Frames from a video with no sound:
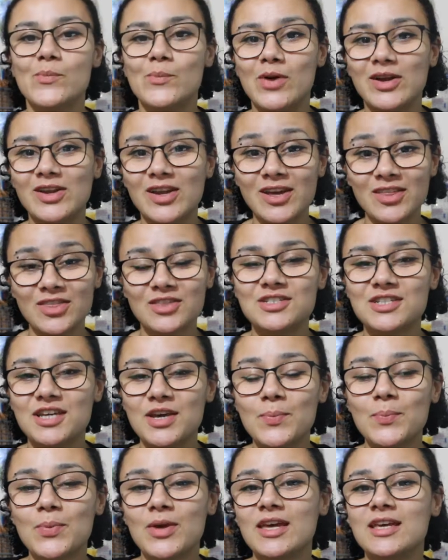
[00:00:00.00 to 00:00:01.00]
My 9th
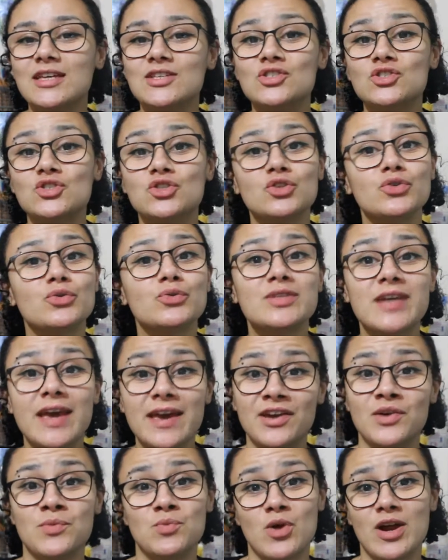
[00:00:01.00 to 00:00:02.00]
tip is to
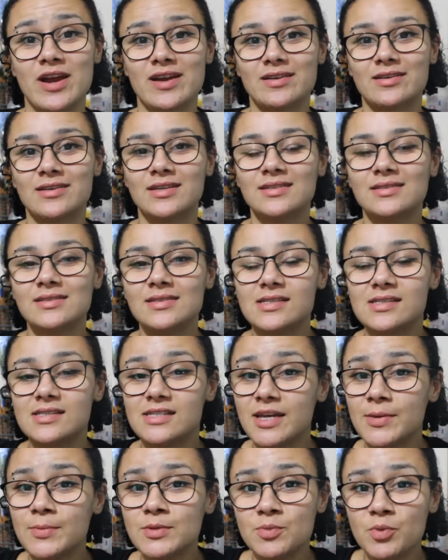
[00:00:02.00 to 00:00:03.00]
take a break.
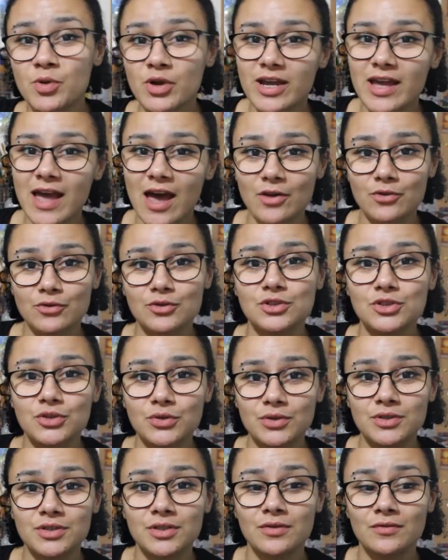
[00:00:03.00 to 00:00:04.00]
Seems pretty
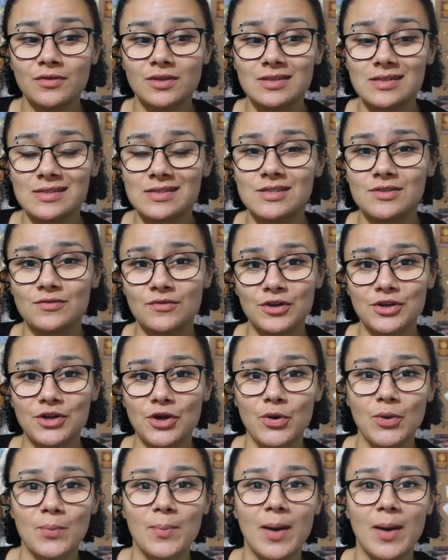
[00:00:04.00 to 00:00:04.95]
counterintuitive as this is a video